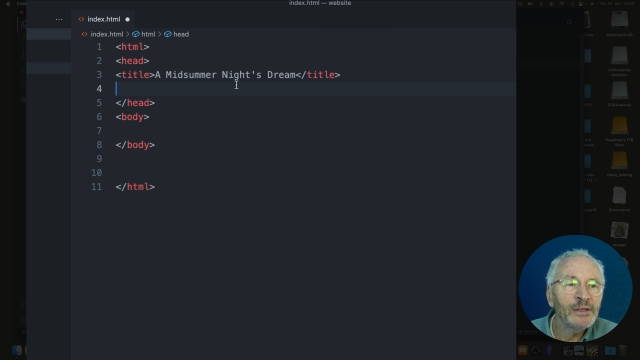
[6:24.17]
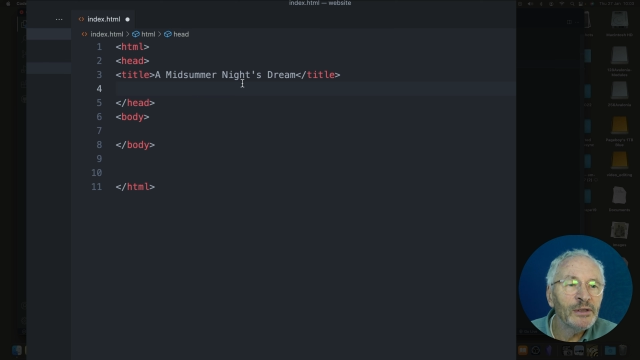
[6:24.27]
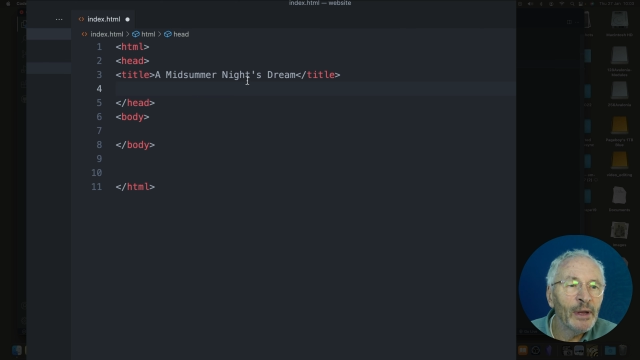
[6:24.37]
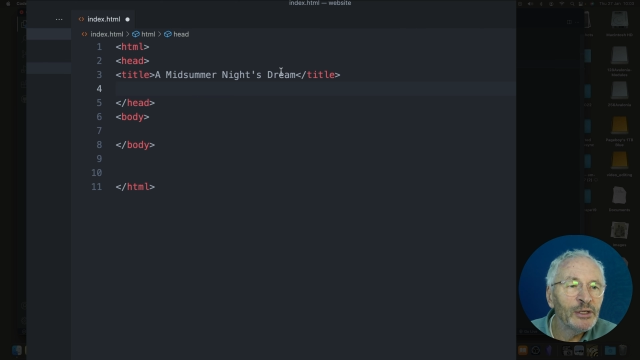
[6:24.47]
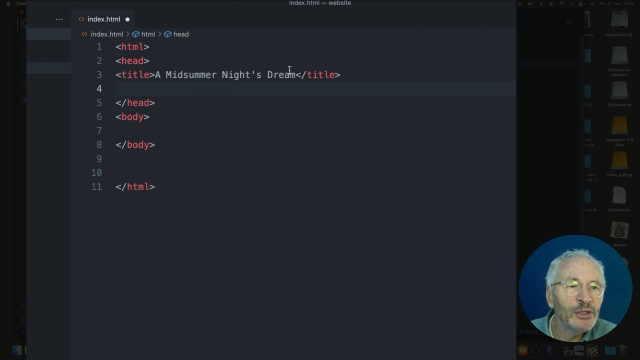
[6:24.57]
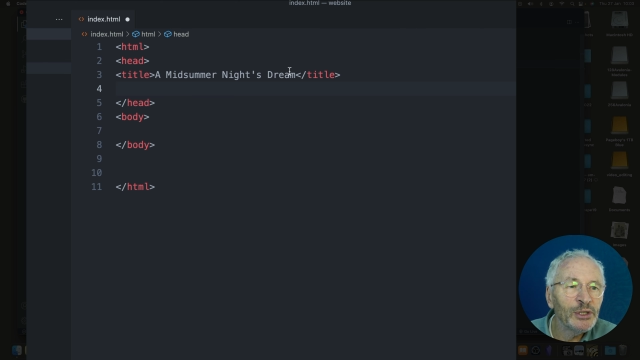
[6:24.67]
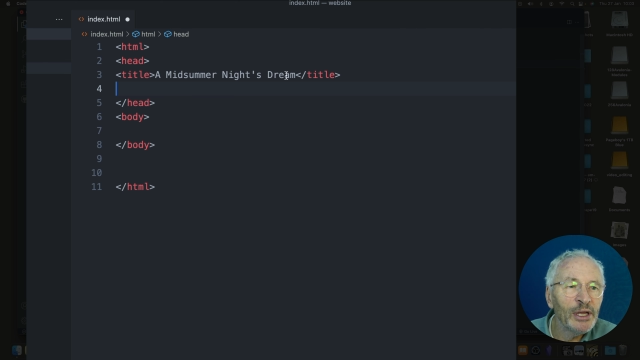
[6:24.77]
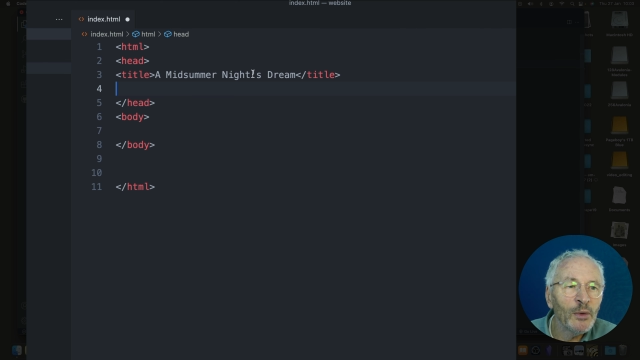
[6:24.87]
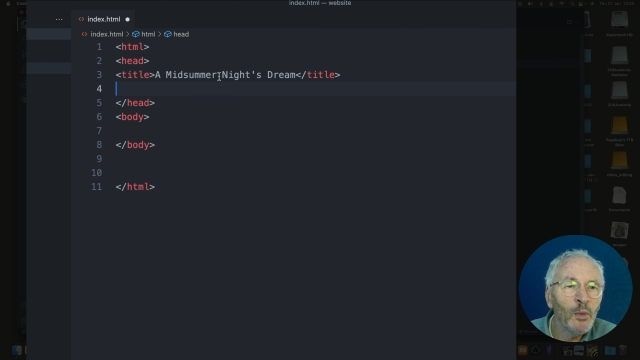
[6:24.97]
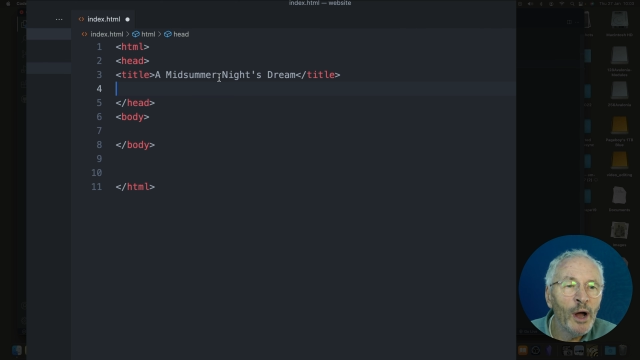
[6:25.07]
you can see, the
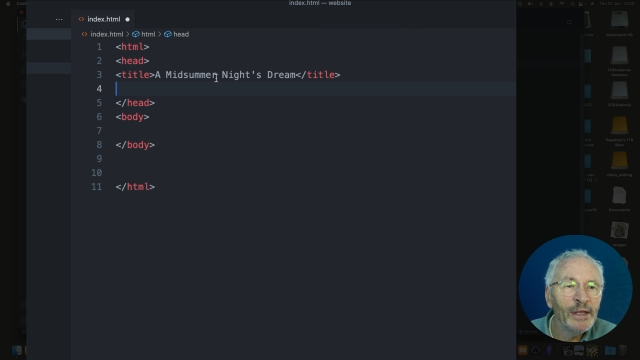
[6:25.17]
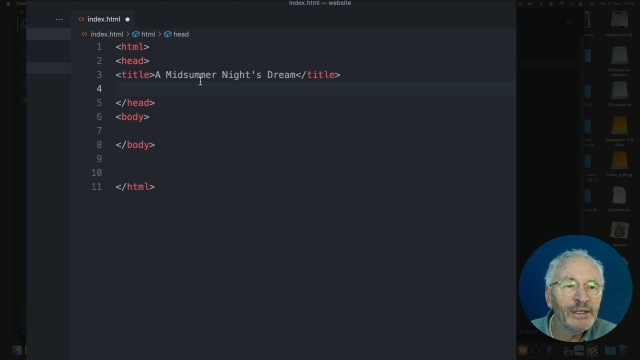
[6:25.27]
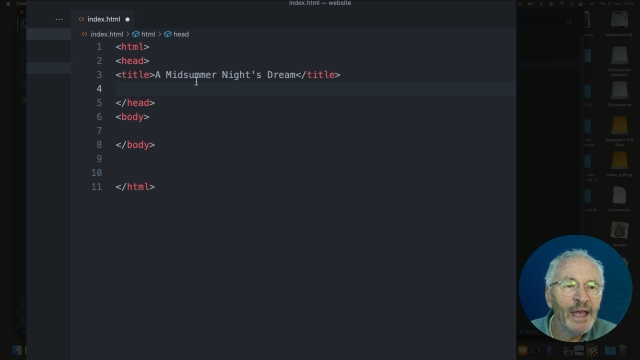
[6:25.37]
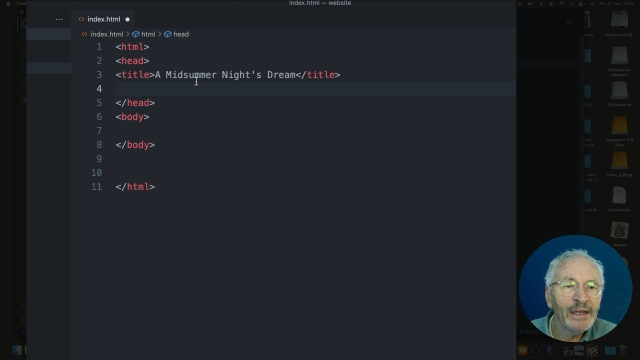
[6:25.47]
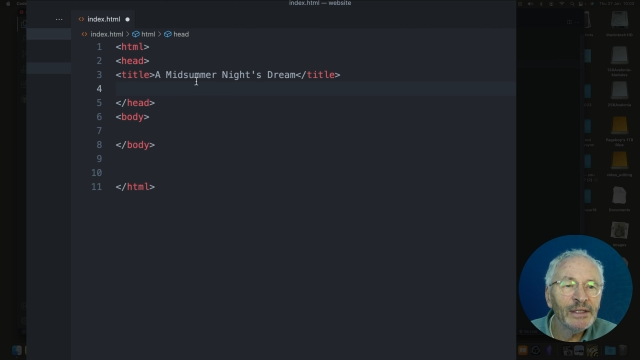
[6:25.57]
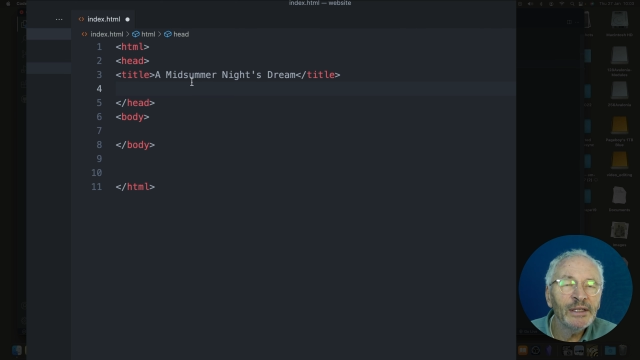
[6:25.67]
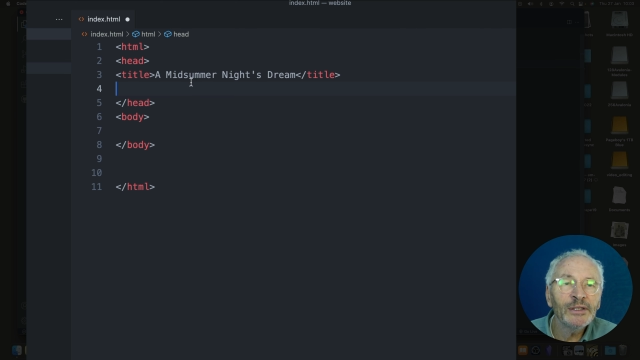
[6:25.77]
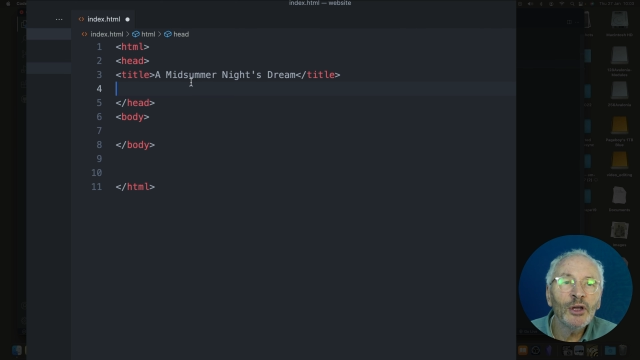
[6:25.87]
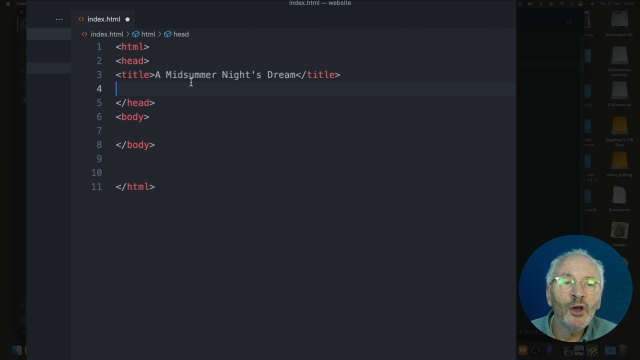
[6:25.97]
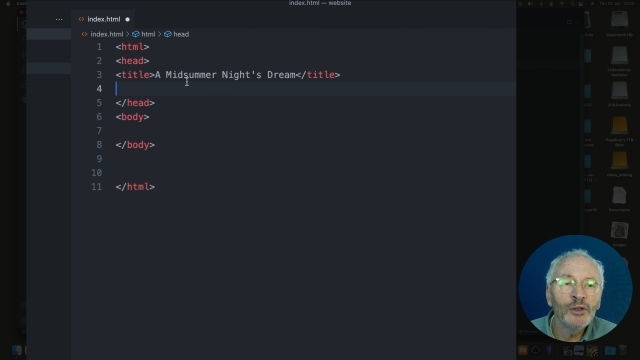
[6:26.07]
white text is the
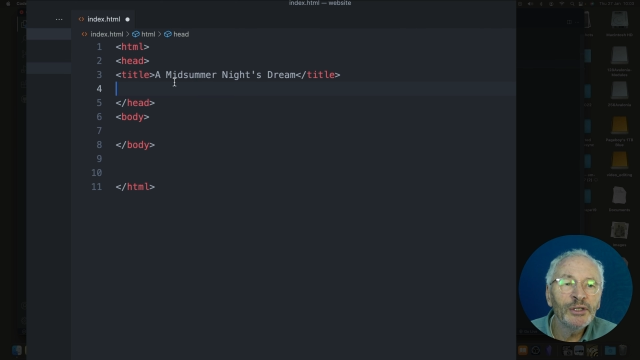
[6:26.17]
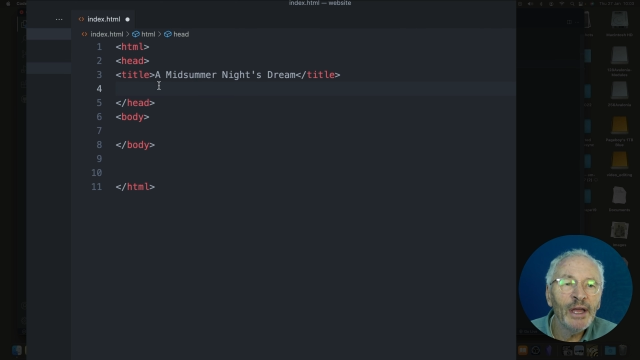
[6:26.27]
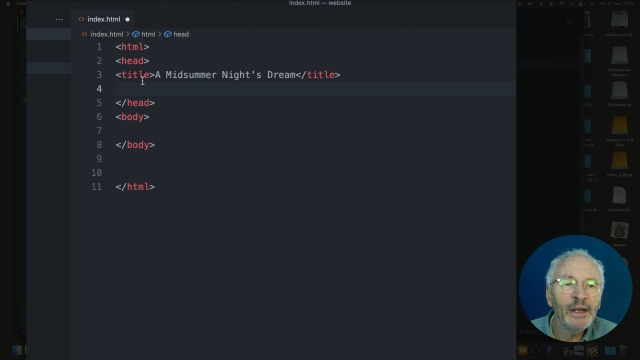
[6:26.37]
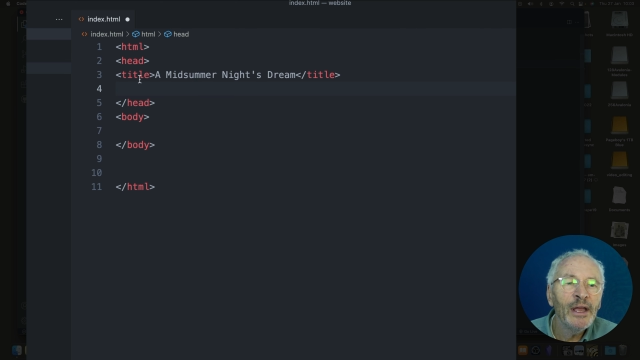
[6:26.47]
content.